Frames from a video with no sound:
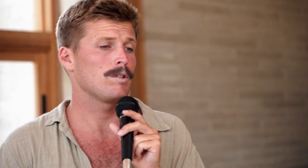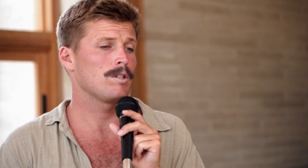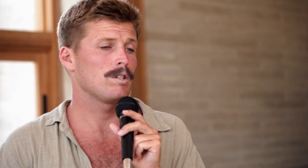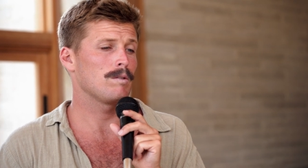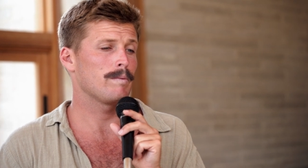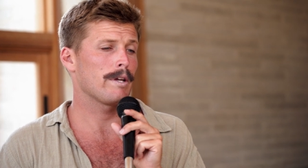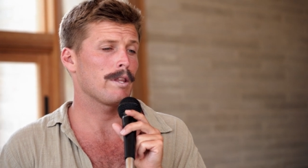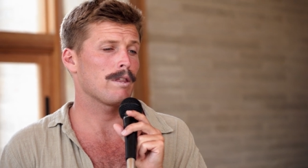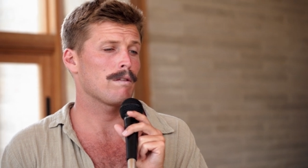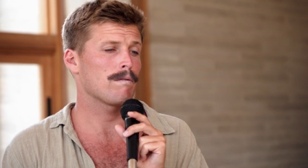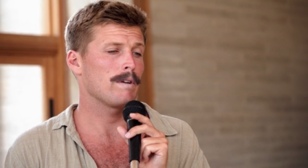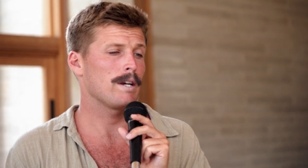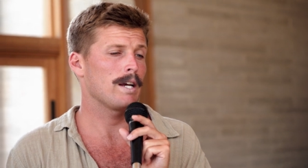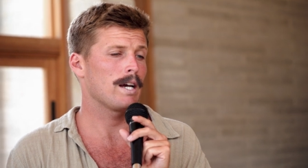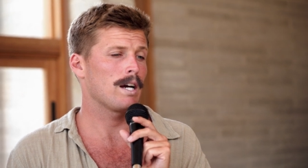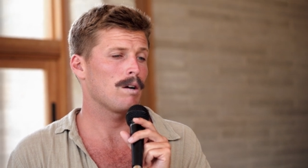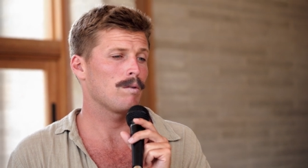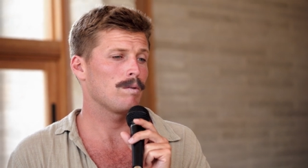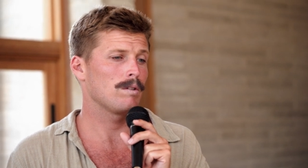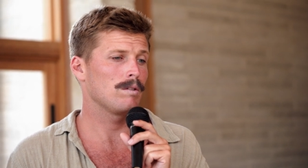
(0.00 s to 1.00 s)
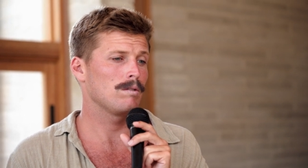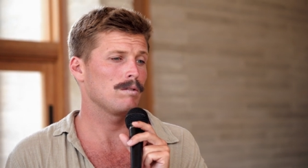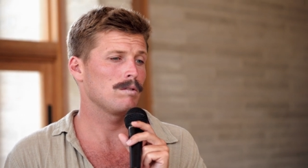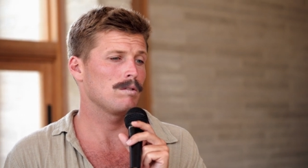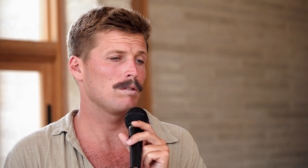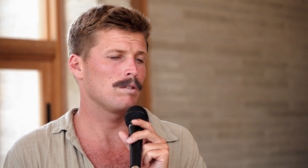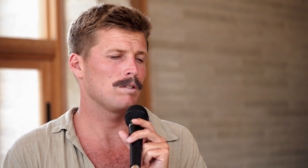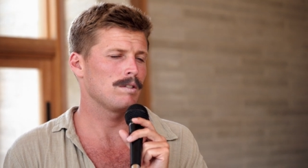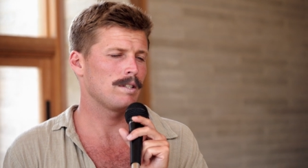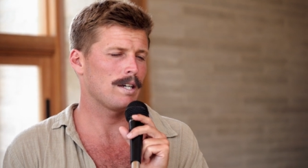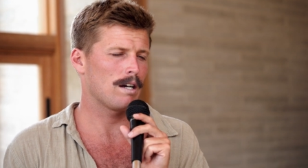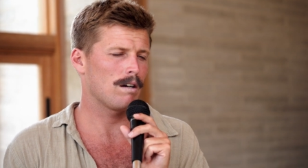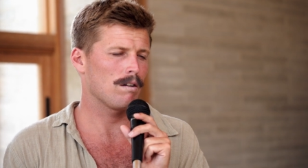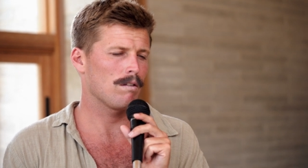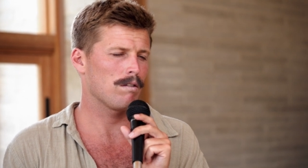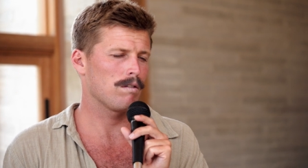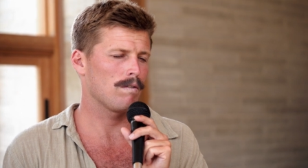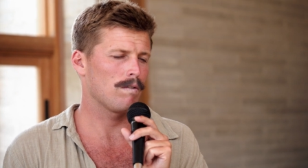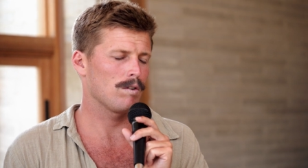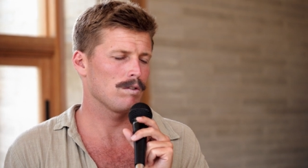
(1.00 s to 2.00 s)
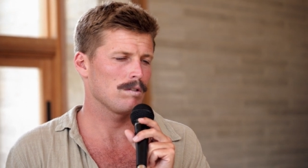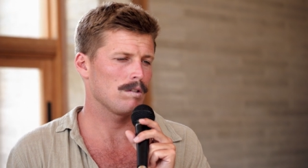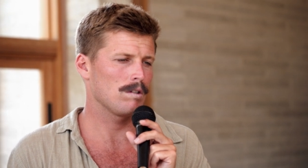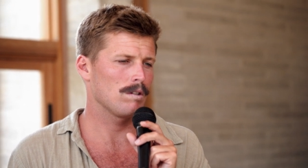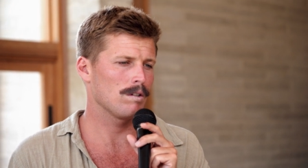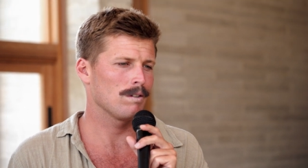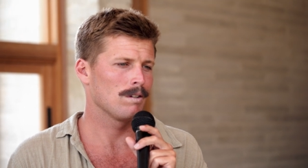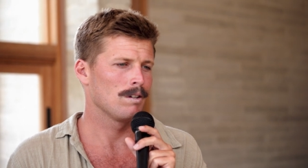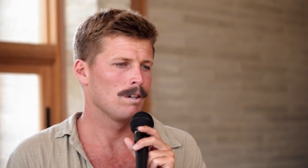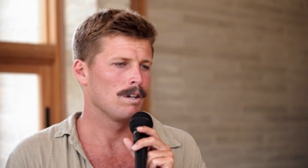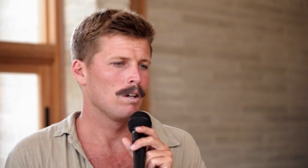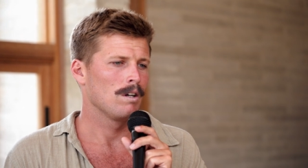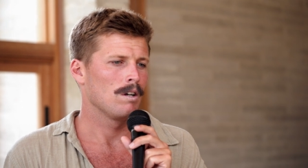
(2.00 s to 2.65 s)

which is about three hours south of Oslo